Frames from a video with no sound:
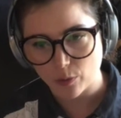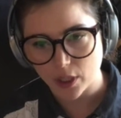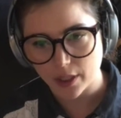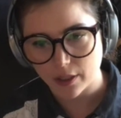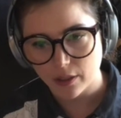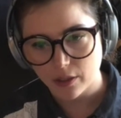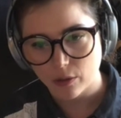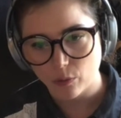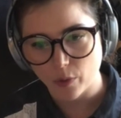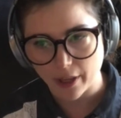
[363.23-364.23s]
work
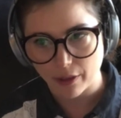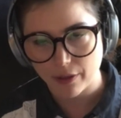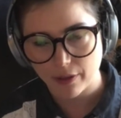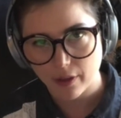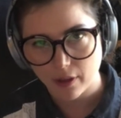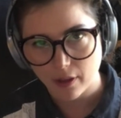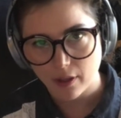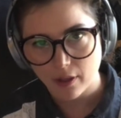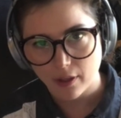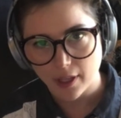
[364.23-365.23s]
with
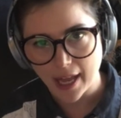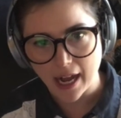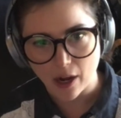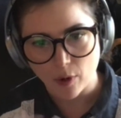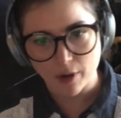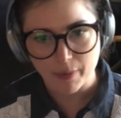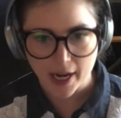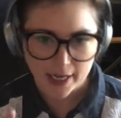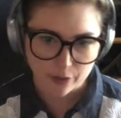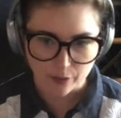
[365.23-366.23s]
how our
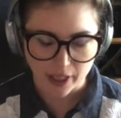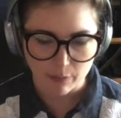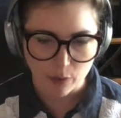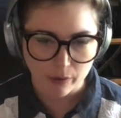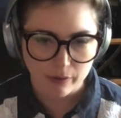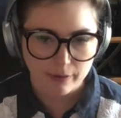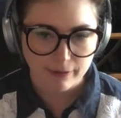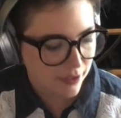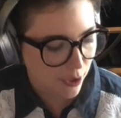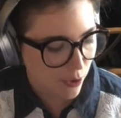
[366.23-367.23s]
bodies really
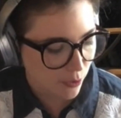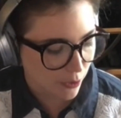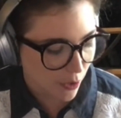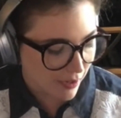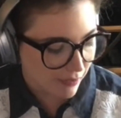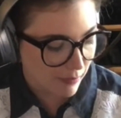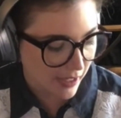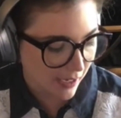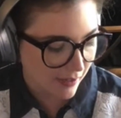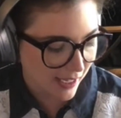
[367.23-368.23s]
move. So going from
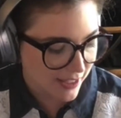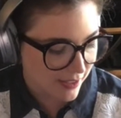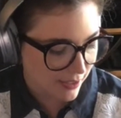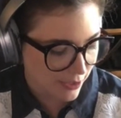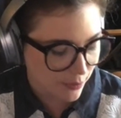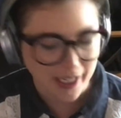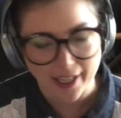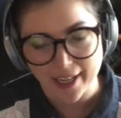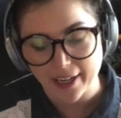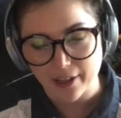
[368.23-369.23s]
there, that's when I
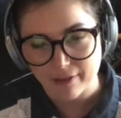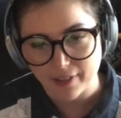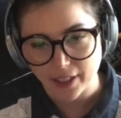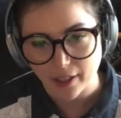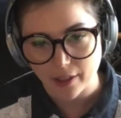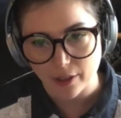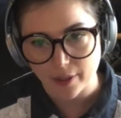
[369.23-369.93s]
got hired at Funko